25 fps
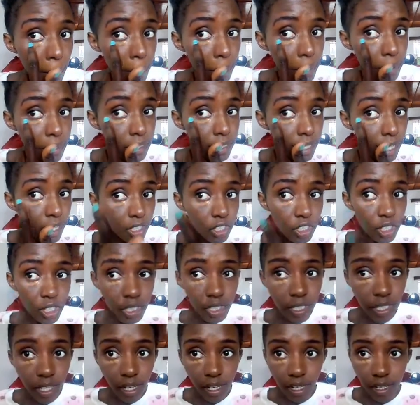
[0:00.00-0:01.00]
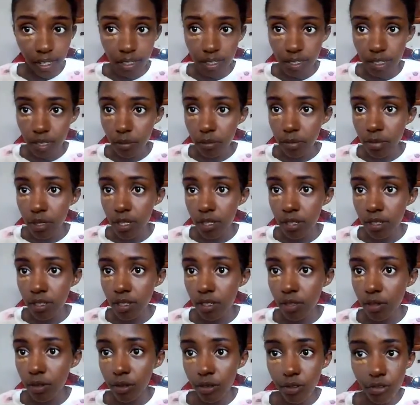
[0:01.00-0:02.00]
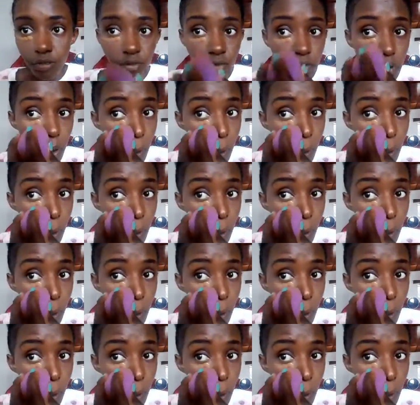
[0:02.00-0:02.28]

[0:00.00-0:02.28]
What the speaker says: it actually hides a bit of